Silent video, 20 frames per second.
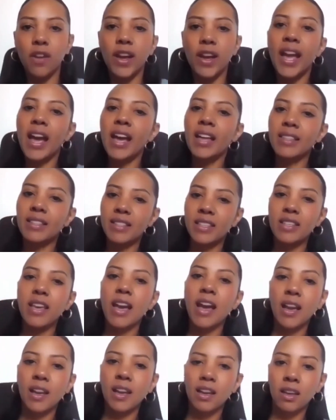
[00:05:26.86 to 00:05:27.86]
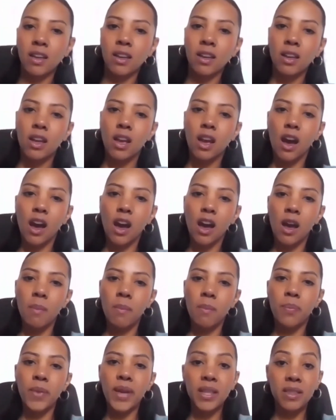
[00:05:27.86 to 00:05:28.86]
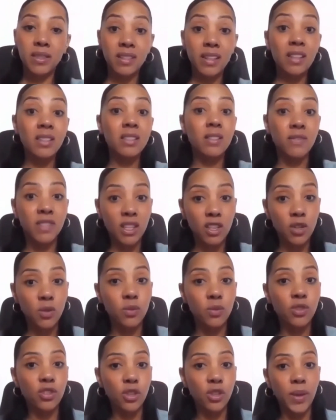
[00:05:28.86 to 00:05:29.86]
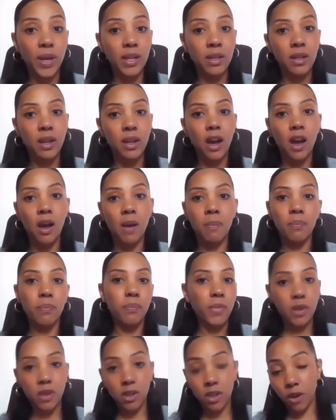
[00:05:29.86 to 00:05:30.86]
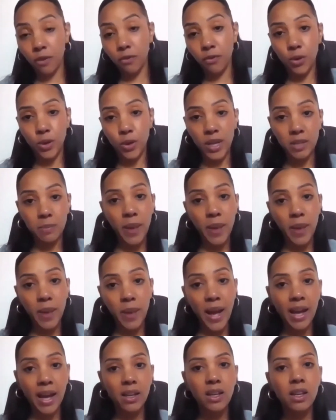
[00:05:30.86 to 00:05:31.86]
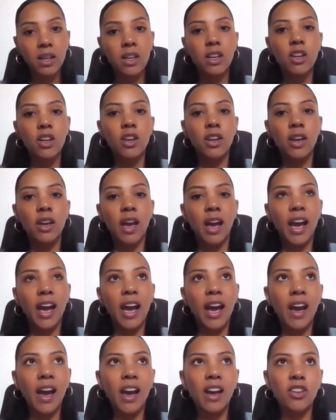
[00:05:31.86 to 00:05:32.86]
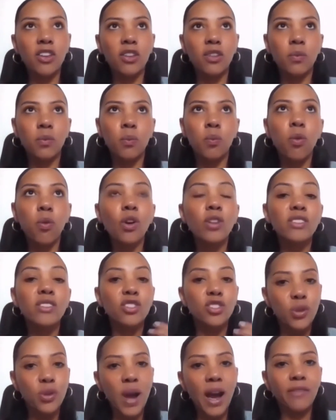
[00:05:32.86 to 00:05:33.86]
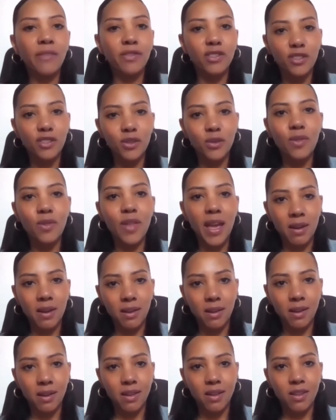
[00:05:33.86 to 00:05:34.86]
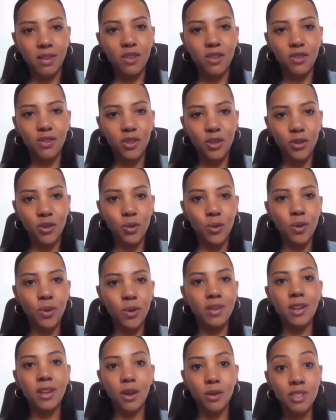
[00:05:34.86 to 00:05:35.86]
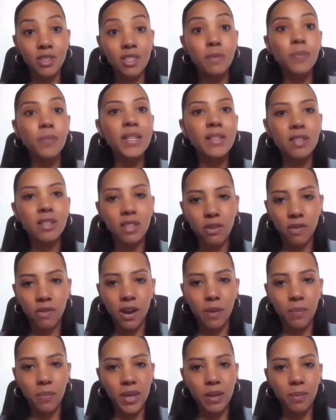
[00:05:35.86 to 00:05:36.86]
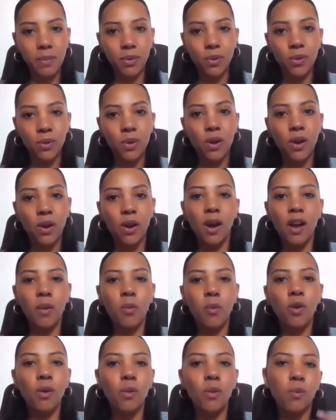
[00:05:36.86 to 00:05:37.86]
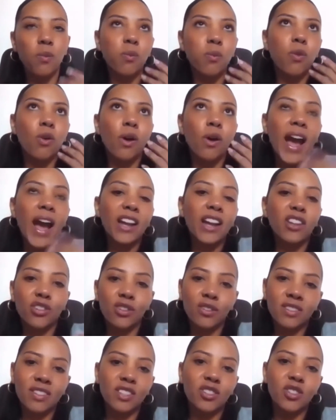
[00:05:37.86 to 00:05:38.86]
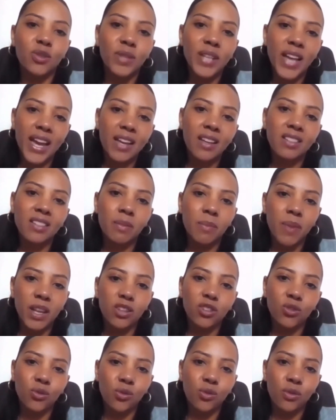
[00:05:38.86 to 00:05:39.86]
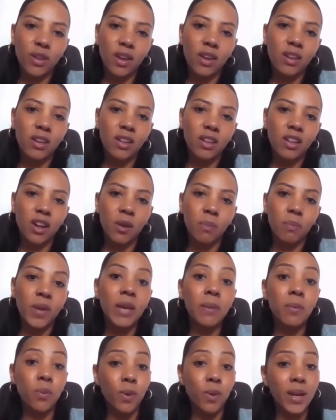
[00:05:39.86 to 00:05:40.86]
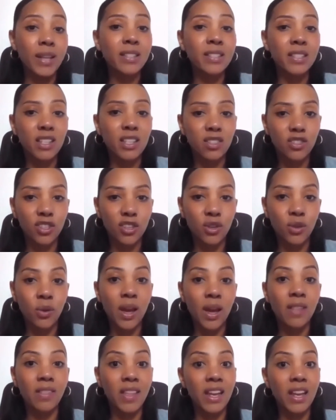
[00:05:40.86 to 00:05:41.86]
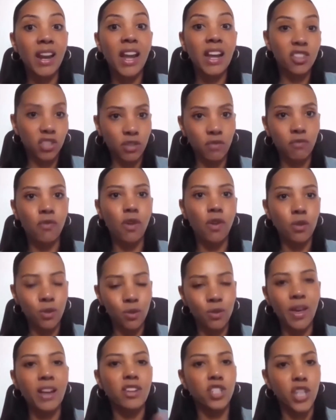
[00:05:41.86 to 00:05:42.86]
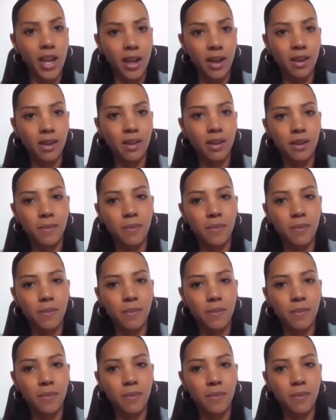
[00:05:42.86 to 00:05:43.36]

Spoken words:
kind of like anti-gang incentives that you was doing, a few years back. What did you have to do then to, speak to the right people? What actions did you take to make sure that, people were listening to you and then actually wrote you that check?